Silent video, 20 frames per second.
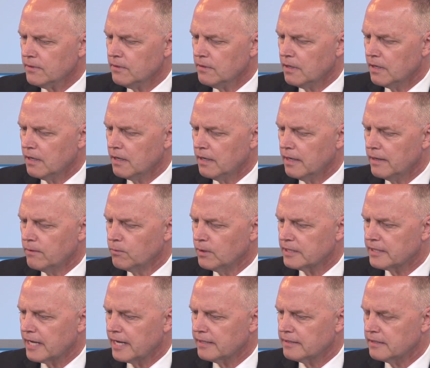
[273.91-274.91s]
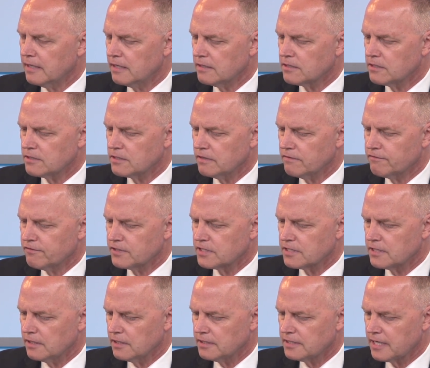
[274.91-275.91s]
And what that does is it
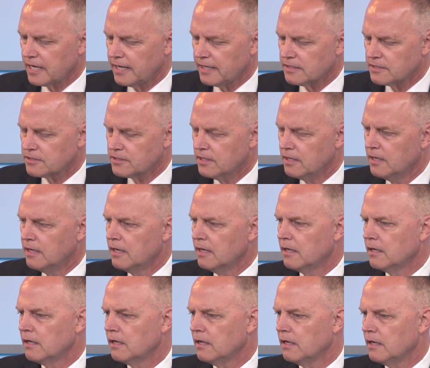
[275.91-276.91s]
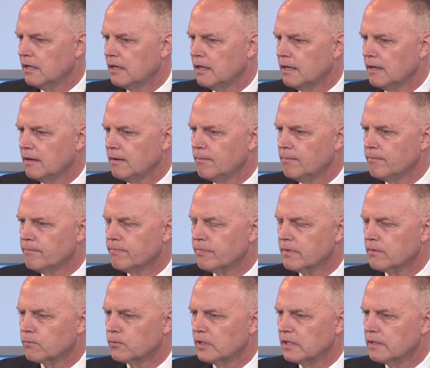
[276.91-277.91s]
facilitates
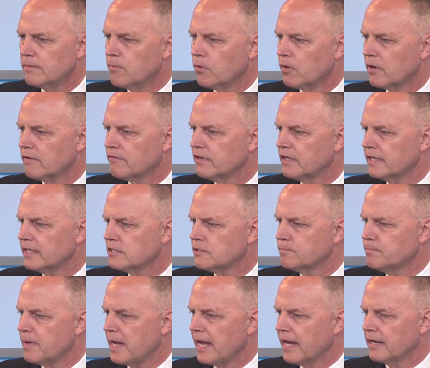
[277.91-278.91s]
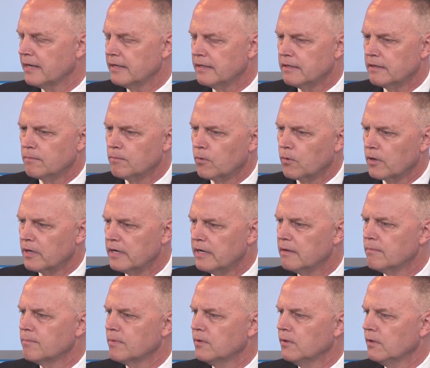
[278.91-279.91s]
really more of an expanded and more
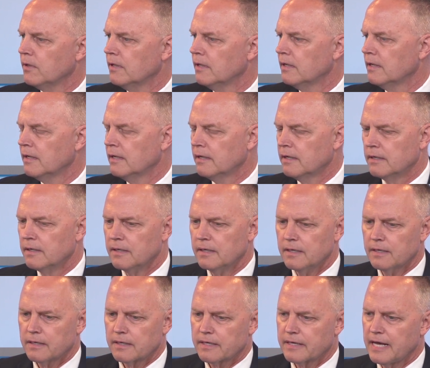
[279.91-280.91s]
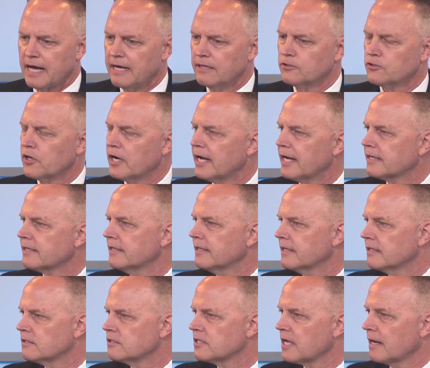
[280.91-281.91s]
nimble
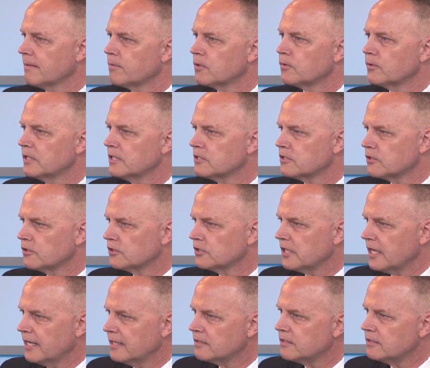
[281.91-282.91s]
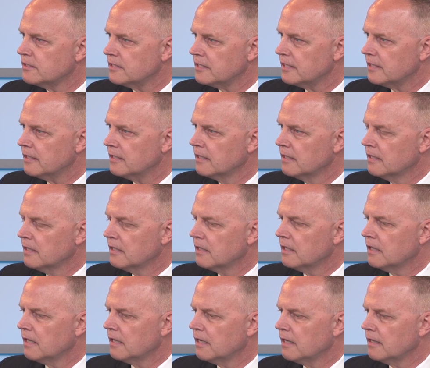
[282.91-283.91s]
contracting and cyber research entity
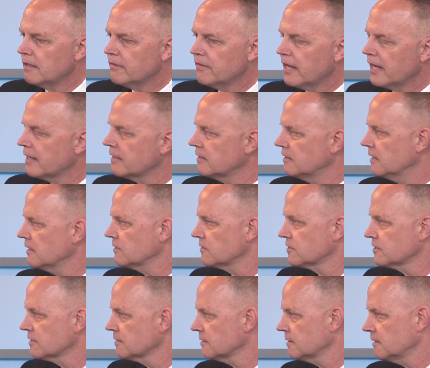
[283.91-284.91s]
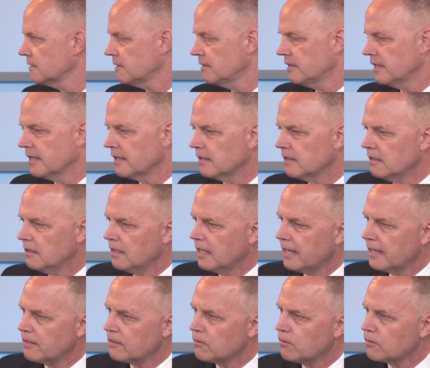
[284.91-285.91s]
that does then
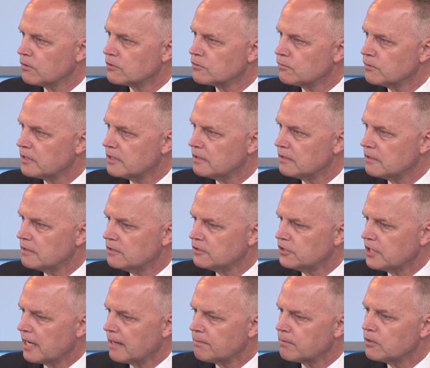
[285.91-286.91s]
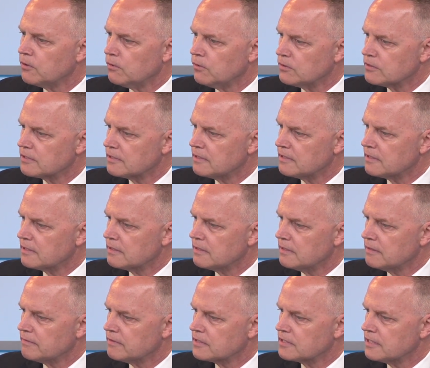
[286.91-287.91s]
align, of course, with the job goals
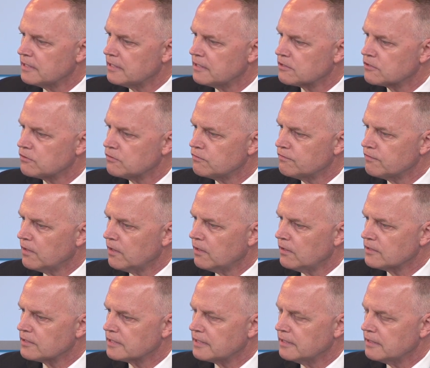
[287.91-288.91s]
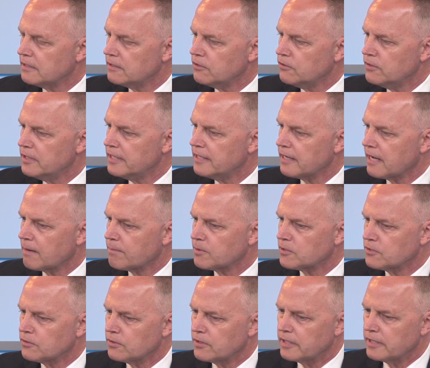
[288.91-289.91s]
of the city of Sioux Falls, and the unique
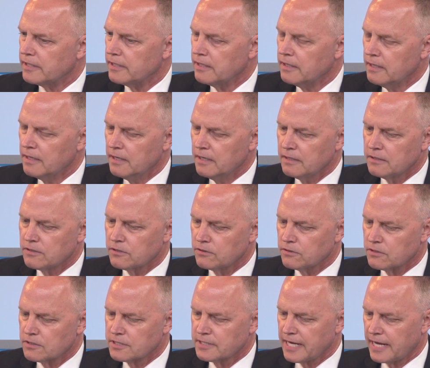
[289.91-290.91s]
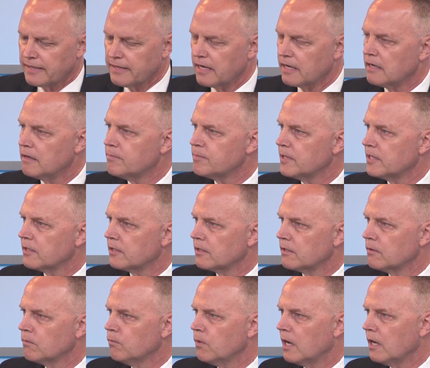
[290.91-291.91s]
opportunity to stand that up
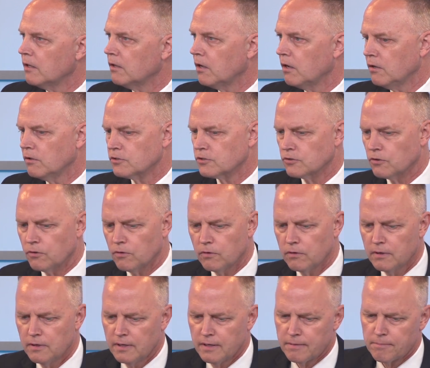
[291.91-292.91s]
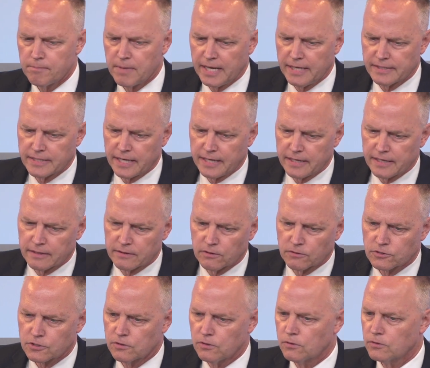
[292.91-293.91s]
here while also maintaining
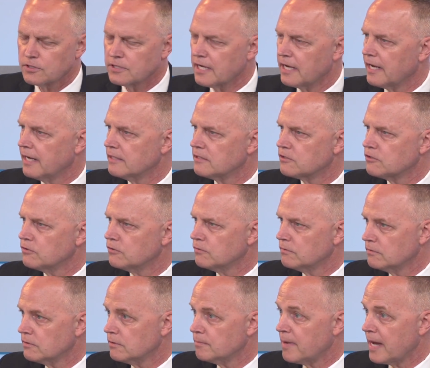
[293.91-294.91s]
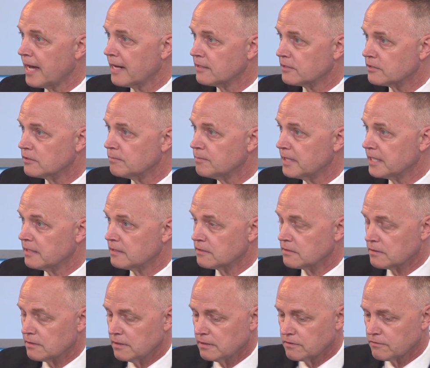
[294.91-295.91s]
those close ties to Madison,
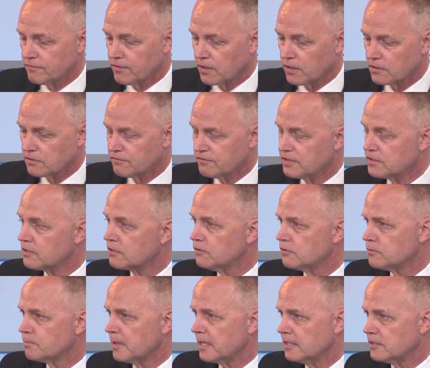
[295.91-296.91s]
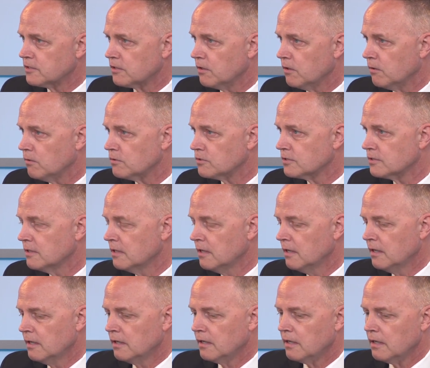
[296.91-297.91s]
because as far as physical space goes,
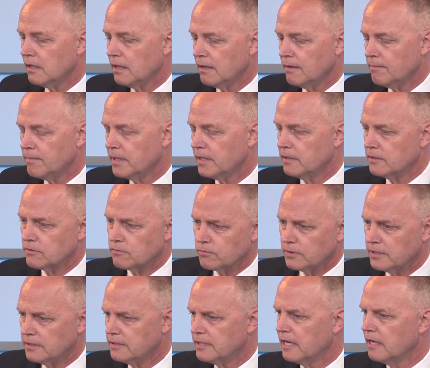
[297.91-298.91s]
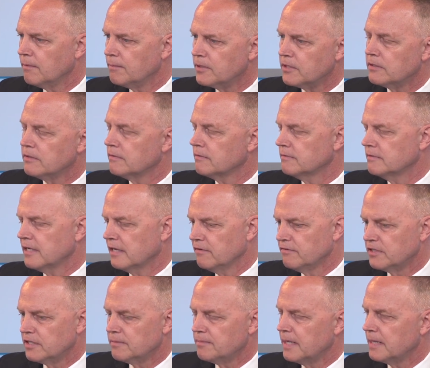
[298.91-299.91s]
and as we
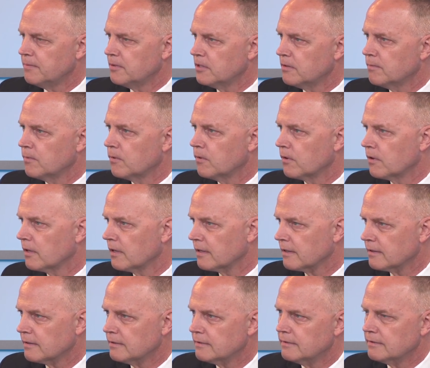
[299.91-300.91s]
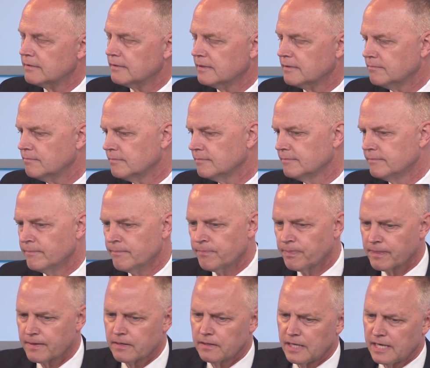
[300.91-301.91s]
delve into maybe the more
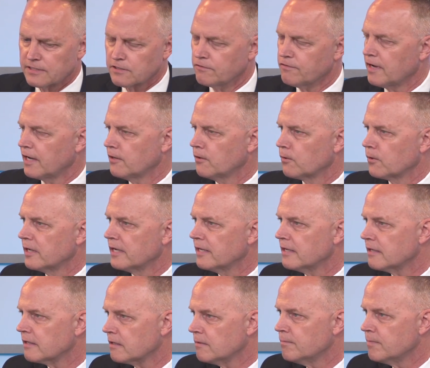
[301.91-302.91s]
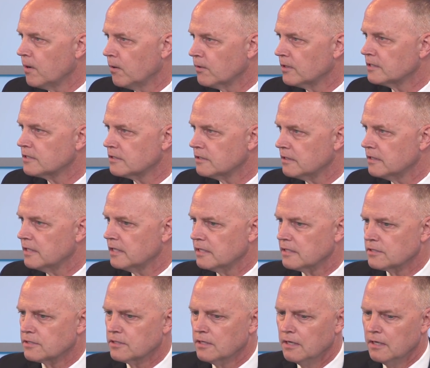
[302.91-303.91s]
classified-oriented components to
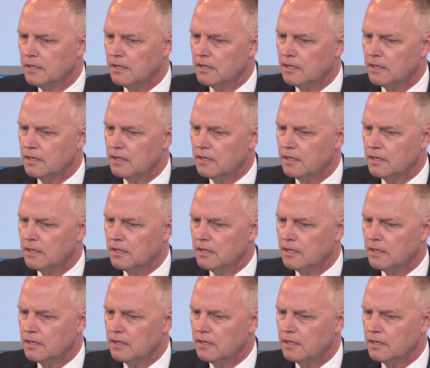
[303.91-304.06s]
this,